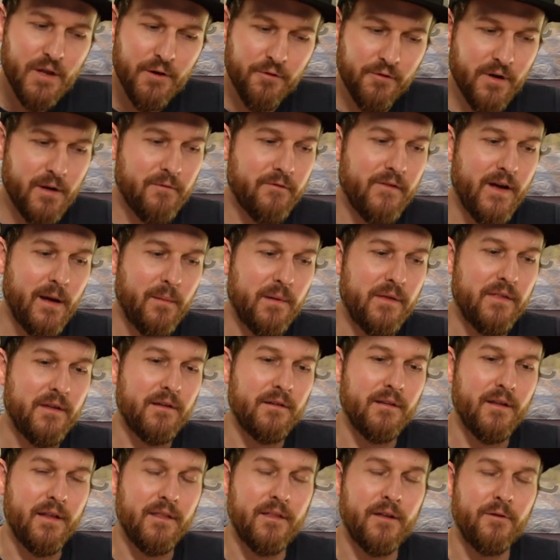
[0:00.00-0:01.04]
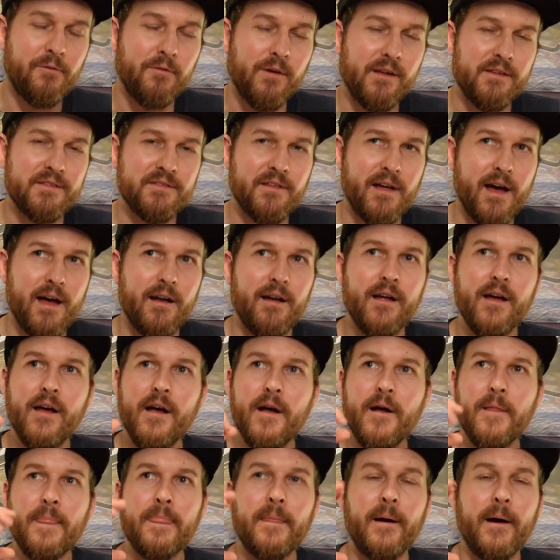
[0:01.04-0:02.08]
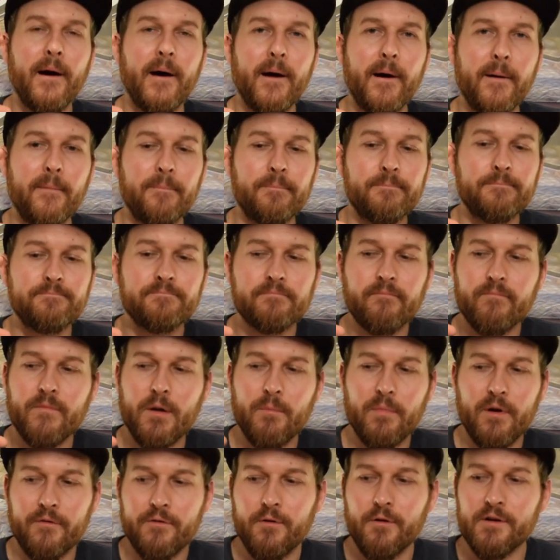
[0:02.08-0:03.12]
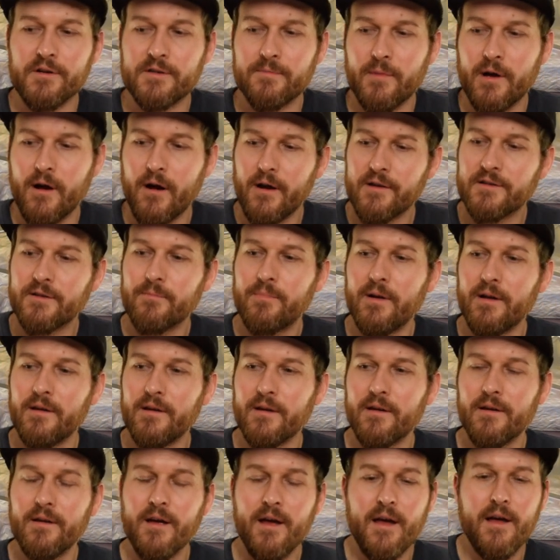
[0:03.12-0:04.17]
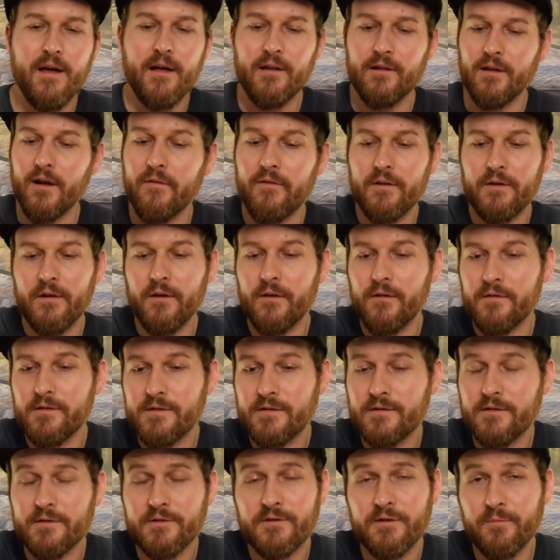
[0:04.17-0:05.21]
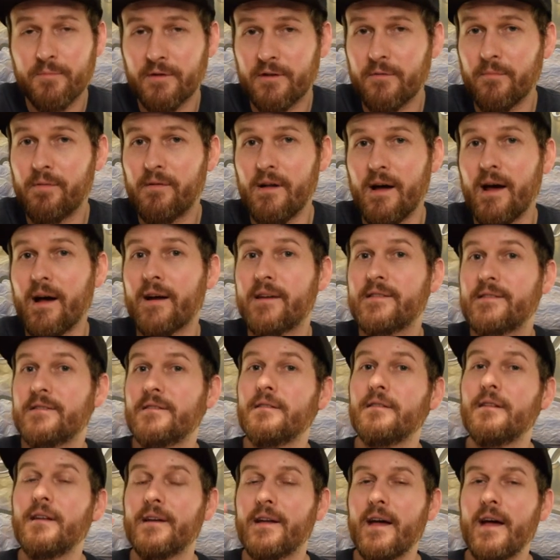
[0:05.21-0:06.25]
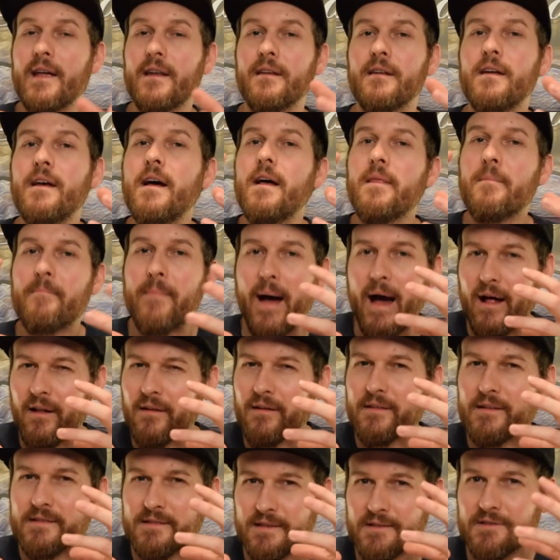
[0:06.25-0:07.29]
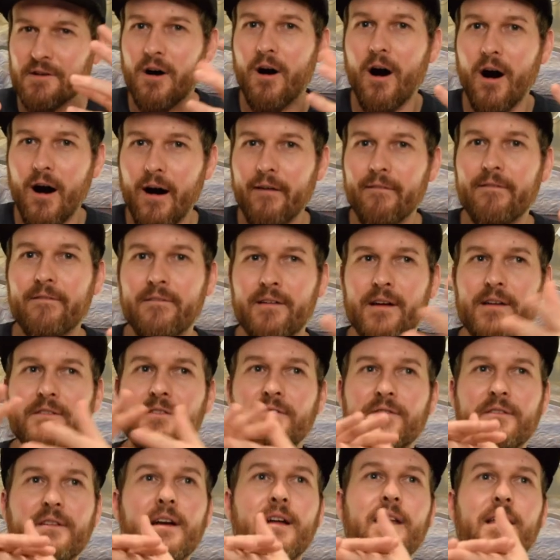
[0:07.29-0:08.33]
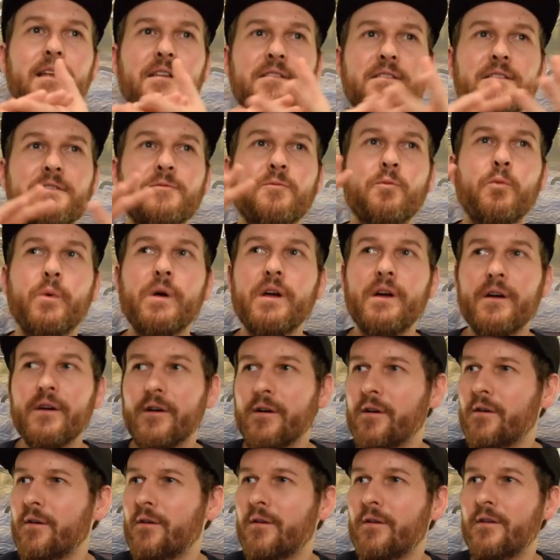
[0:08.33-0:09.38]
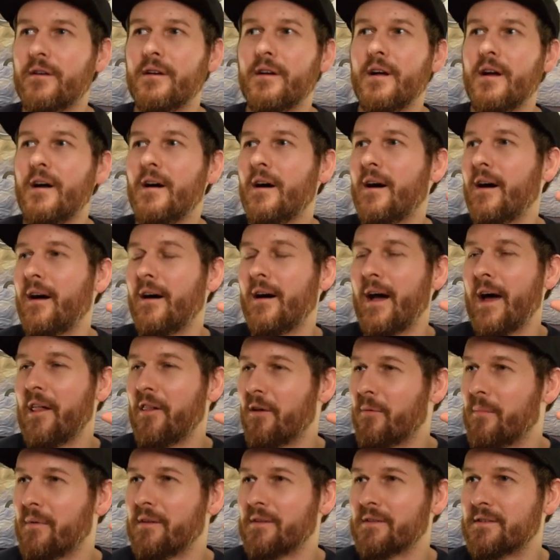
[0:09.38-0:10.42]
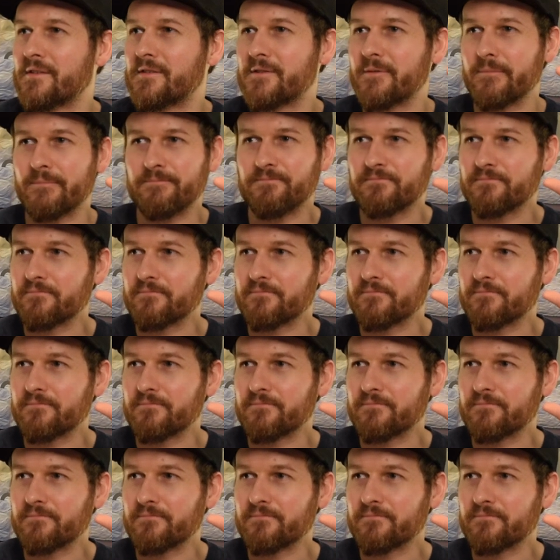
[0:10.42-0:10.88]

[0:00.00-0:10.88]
great family that, that, that runs that. Um, but of course, my honest opinion, love the nose, super complex. Again, balance is off because you're getting these weird uh, elements